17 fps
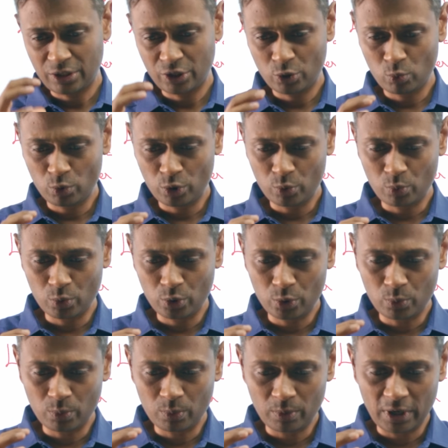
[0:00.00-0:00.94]

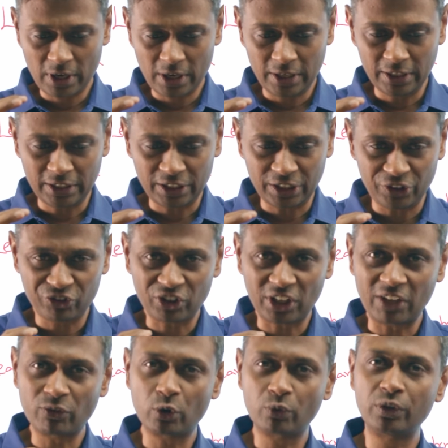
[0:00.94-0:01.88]
You increase the
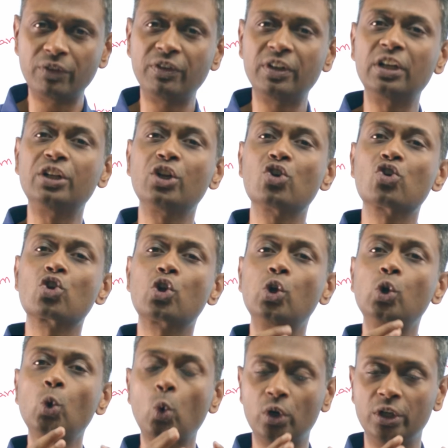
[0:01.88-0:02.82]
level of difficulty
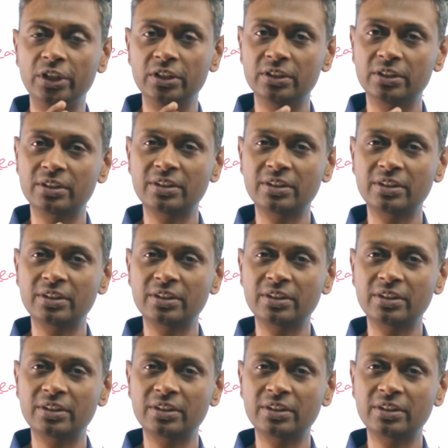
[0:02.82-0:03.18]
slowly,